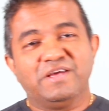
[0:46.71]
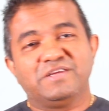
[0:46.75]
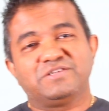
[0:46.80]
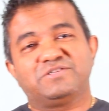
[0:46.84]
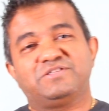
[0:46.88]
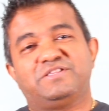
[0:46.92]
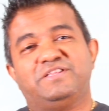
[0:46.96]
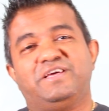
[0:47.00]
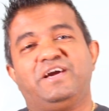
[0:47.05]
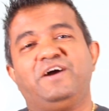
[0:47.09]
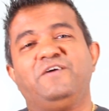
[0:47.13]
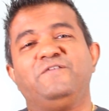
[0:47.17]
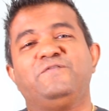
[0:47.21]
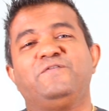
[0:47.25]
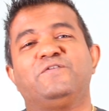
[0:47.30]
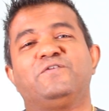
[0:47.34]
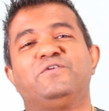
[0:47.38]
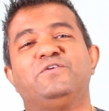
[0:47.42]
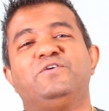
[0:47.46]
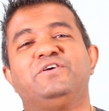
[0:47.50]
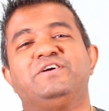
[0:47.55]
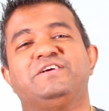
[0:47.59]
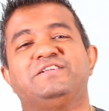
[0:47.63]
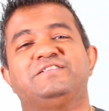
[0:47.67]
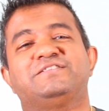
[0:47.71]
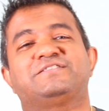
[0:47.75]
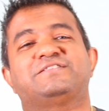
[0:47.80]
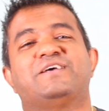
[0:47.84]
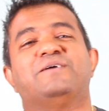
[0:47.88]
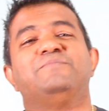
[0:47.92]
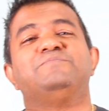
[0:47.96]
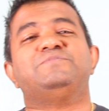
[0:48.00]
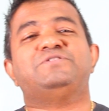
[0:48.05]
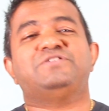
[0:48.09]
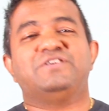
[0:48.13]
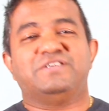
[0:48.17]
So therefore, in
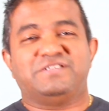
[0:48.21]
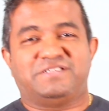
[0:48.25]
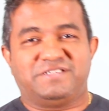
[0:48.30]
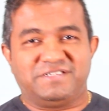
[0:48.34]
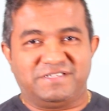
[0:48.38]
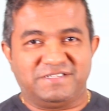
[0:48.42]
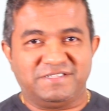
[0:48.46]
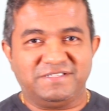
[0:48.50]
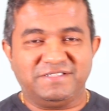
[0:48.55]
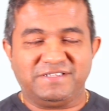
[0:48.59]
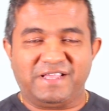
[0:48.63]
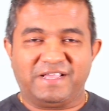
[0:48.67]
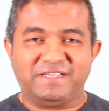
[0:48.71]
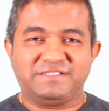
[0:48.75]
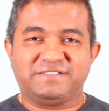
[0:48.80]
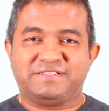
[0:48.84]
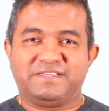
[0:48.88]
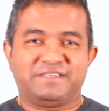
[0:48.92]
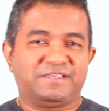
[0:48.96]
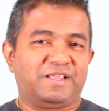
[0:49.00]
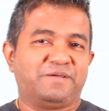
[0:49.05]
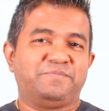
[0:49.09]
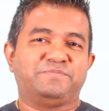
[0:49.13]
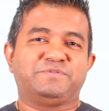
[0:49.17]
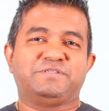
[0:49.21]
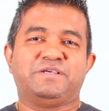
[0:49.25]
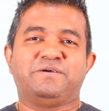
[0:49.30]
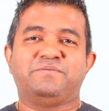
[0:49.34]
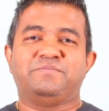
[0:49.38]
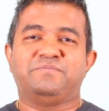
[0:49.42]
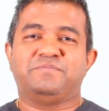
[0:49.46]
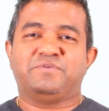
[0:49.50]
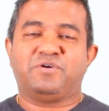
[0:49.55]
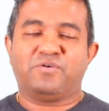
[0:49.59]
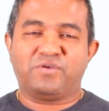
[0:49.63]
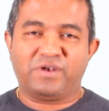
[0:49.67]
some sessions, I set up
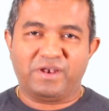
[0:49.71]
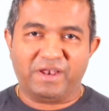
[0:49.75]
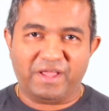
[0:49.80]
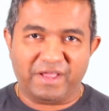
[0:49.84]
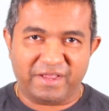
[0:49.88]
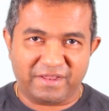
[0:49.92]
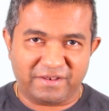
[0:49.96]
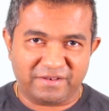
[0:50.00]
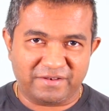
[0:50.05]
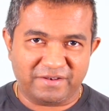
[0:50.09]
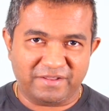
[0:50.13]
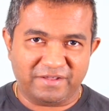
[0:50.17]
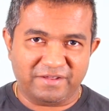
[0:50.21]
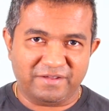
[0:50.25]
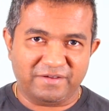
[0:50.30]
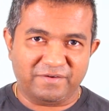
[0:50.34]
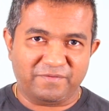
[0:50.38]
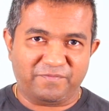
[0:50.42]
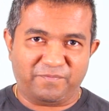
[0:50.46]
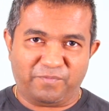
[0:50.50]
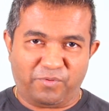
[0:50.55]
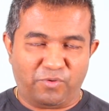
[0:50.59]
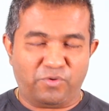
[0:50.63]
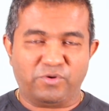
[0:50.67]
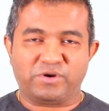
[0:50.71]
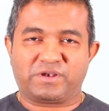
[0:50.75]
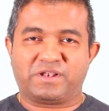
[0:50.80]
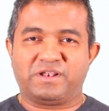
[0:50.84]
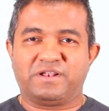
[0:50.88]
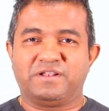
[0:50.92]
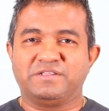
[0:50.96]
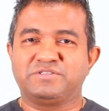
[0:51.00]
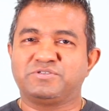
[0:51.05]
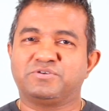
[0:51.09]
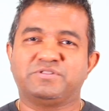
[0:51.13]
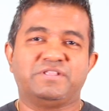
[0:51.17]
some online
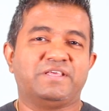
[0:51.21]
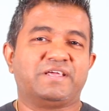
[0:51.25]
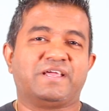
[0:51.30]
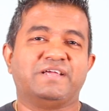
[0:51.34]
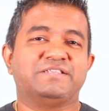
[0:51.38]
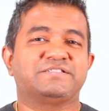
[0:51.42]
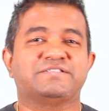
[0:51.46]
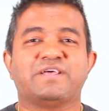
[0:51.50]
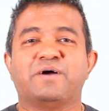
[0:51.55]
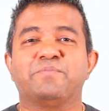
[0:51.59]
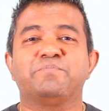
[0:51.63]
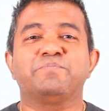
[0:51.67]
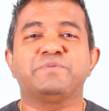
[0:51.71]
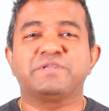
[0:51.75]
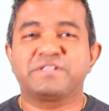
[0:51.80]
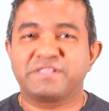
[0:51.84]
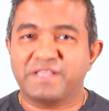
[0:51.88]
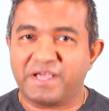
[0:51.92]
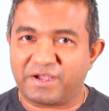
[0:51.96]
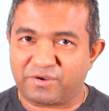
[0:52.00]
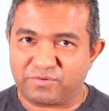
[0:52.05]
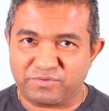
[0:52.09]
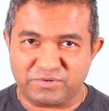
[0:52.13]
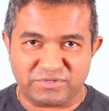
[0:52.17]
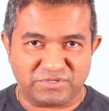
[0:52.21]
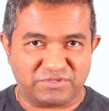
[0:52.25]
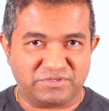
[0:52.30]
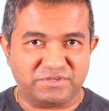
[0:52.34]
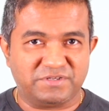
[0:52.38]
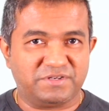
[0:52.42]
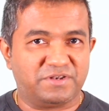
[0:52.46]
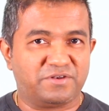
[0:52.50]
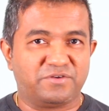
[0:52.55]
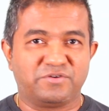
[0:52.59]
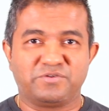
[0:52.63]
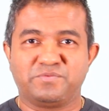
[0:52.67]
portal so they can submit their
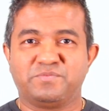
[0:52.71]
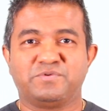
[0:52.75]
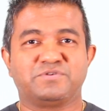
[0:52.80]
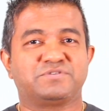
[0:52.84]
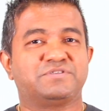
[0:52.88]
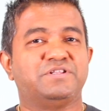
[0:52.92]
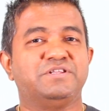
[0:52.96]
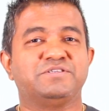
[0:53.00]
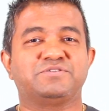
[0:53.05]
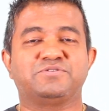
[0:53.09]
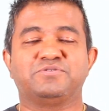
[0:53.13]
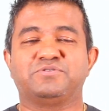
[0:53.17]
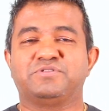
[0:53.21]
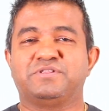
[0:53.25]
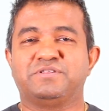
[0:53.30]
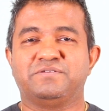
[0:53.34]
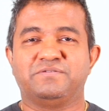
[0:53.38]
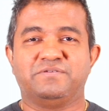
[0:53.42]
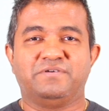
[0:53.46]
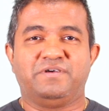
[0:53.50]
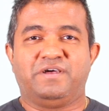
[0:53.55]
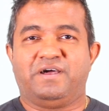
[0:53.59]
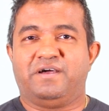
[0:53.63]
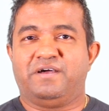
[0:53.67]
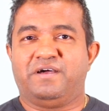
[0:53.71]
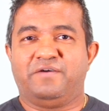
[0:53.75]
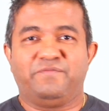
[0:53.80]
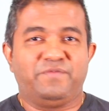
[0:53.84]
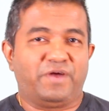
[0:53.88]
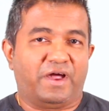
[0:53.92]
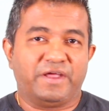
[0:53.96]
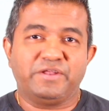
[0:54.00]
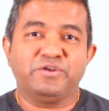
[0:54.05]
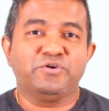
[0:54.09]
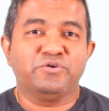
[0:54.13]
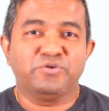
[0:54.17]
question anonymously. So
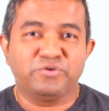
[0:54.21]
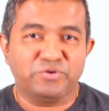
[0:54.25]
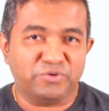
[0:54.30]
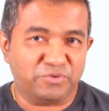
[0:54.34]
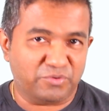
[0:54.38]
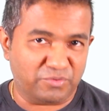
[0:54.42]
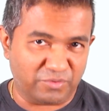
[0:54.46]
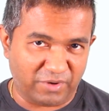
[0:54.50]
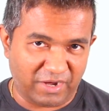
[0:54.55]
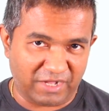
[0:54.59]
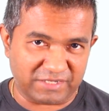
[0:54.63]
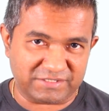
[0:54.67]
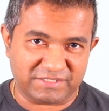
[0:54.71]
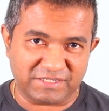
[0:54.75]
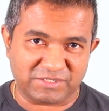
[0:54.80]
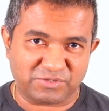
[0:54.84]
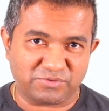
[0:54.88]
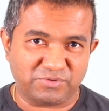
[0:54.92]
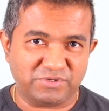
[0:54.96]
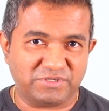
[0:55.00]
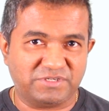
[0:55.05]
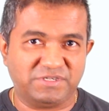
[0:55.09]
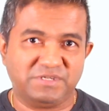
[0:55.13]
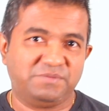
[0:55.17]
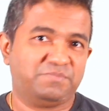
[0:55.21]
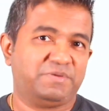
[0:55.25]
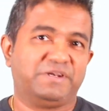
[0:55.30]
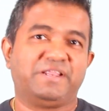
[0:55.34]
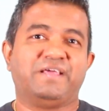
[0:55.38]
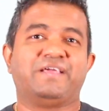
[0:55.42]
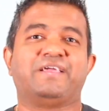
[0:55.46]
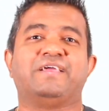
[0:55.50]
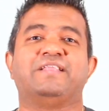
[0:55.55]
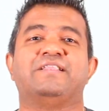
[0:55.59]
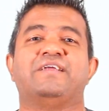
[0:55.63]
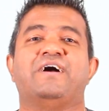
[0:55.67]
I don't know who asked this question, but
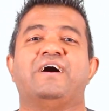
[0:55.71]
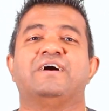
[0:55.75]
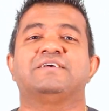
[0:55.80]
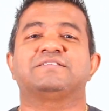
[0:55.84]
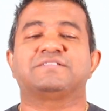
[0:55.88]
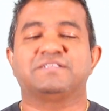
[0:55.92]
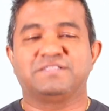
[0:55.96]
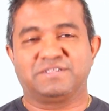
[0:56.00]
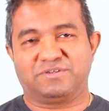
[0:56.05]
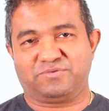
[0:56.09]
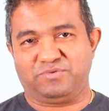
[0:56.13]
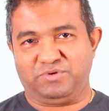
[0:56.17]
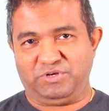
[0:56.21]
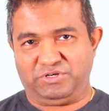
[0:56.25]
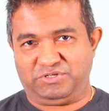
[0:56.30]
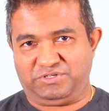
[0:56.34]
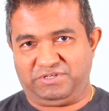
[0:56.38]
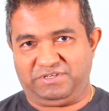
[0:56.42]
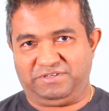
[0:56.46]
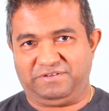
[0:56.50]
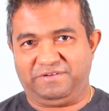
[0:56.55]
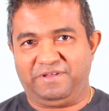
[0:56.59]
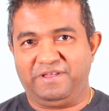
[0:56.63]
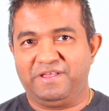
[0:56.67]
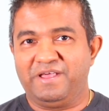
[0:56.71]
I can answer the question.